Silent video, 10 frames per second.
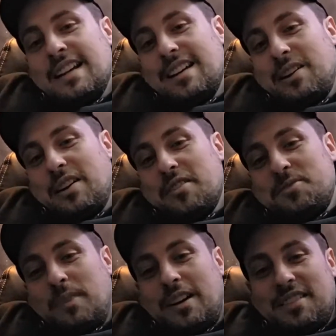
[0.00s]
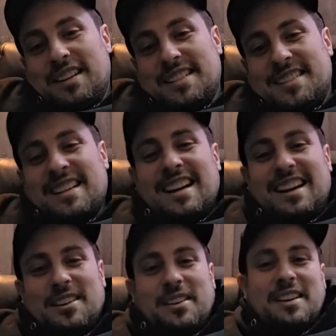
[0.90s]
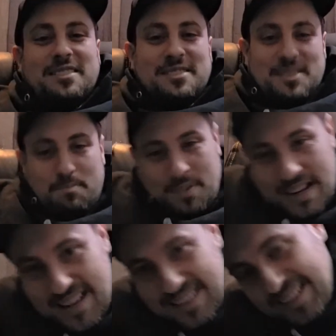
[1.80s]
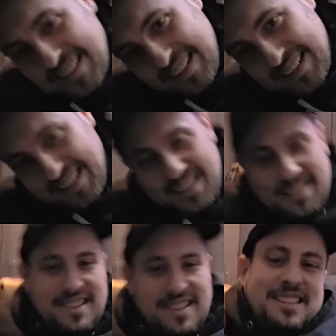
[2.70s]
I don't care who's part of this. I don't care who's a bot. Yeah.